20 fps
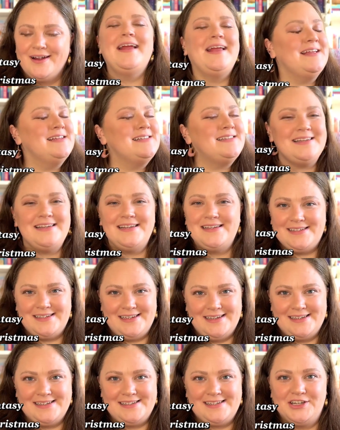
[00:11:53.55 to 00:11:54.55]
Easy
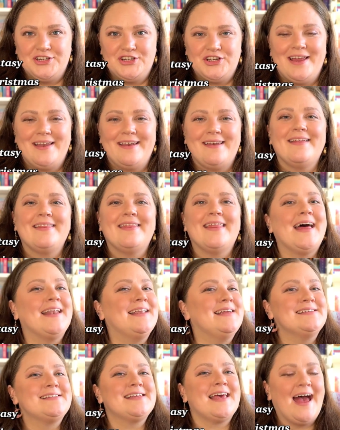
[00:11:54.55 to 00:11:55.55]
decision. That
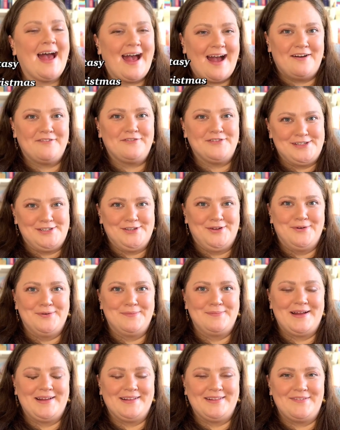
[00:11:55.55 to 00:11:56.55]
is Half a Soul
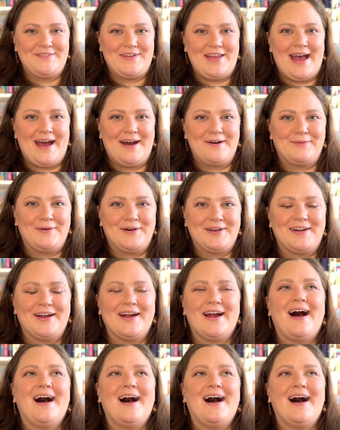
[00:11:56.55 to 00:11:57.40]
by Olivia Atwater.